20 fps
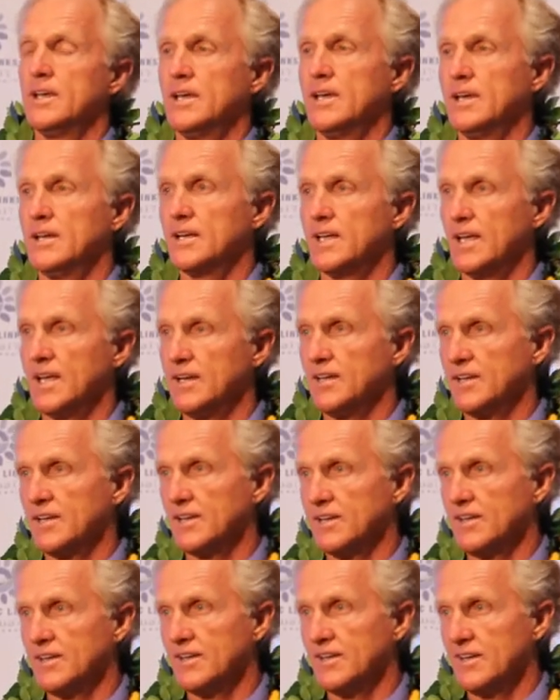
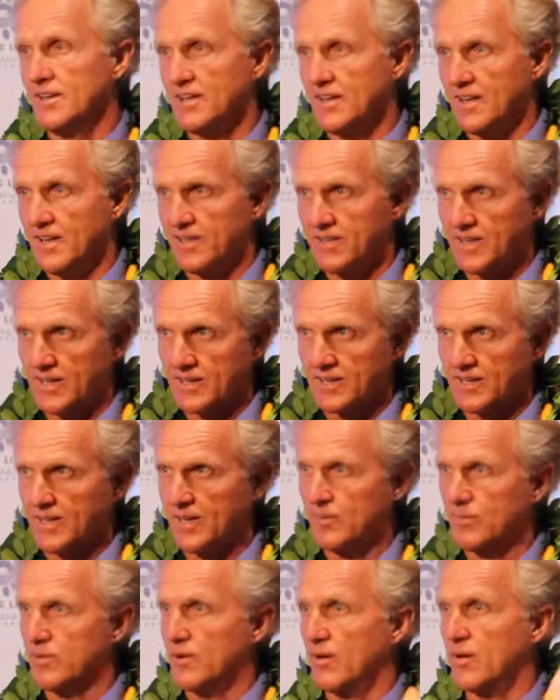India, and then
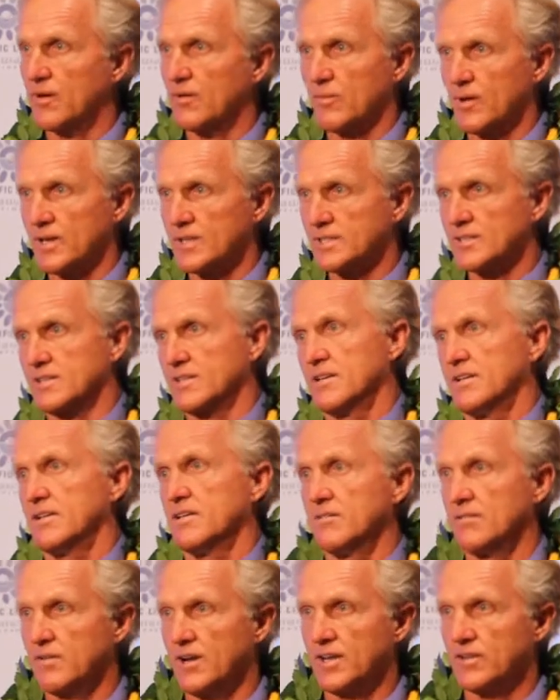keep going west
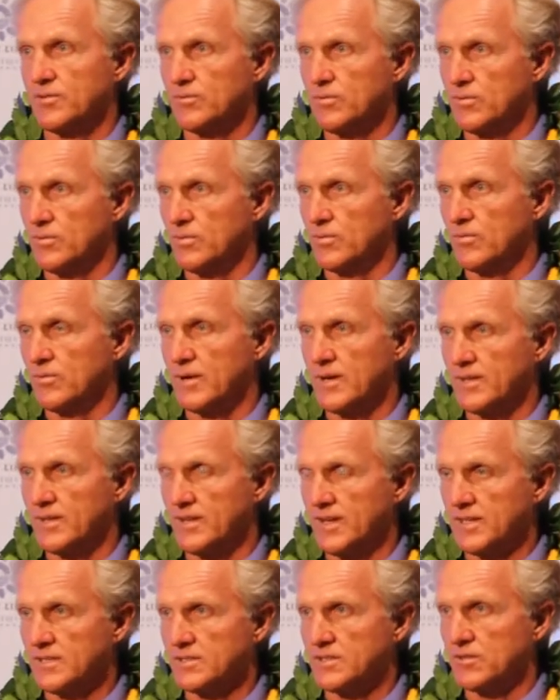right through the
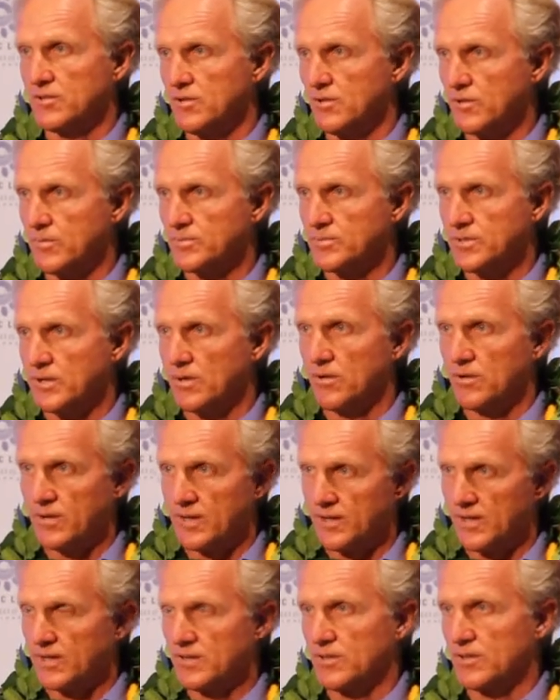Eastern Europe zone
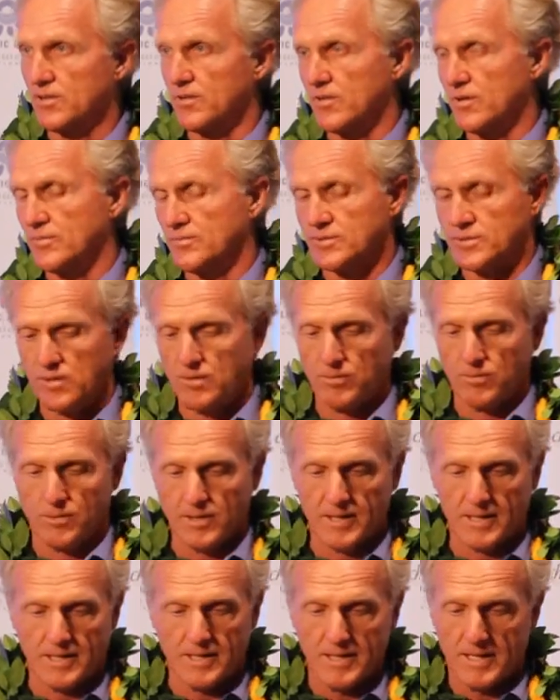and into Europe.
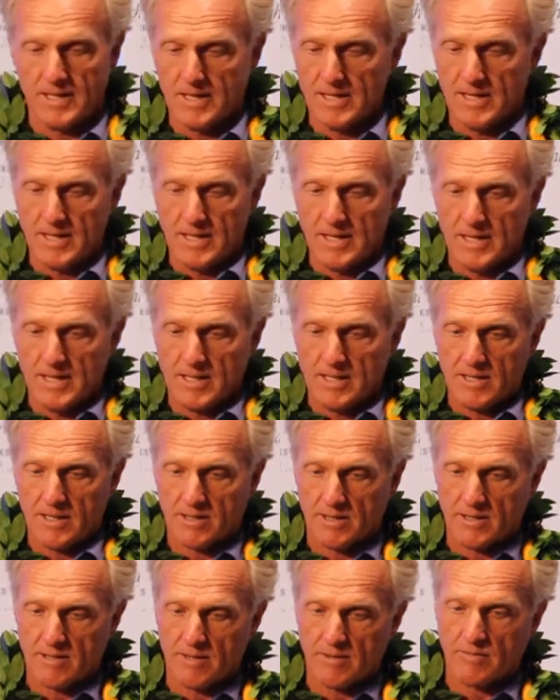So
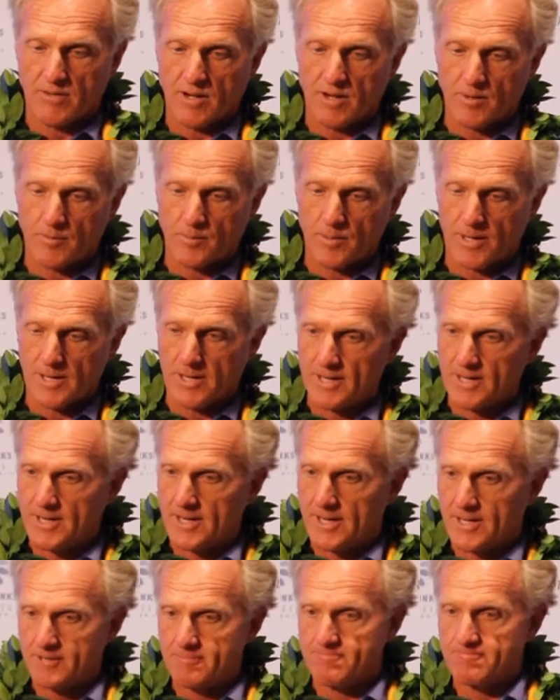you've got to be
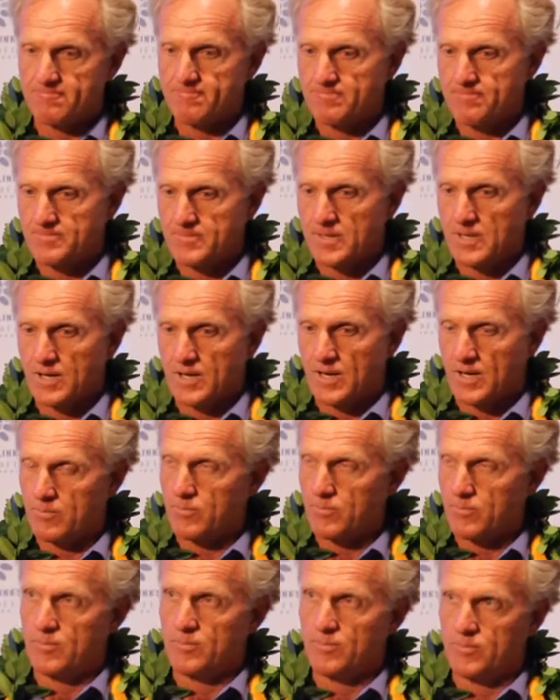
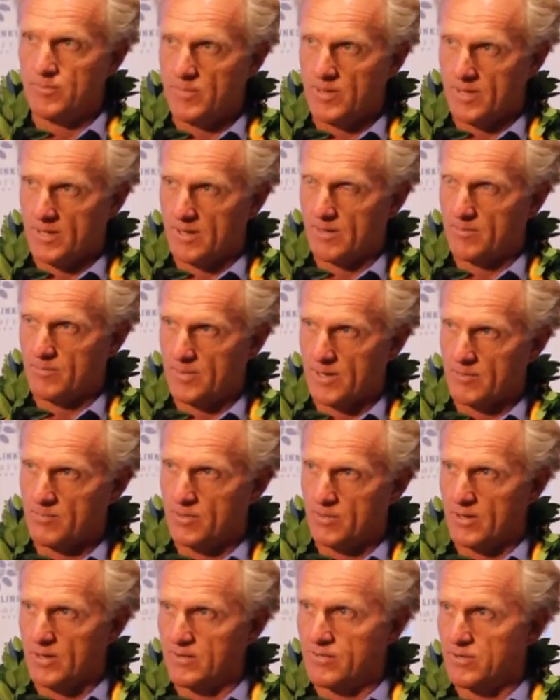a big
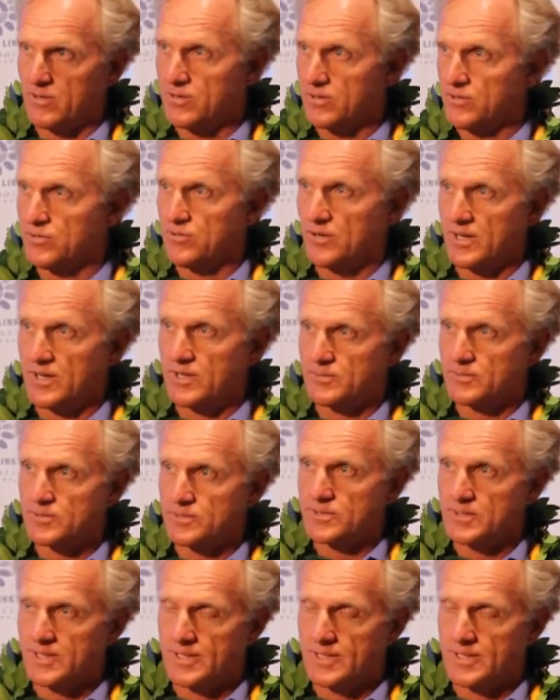believer in your dreams,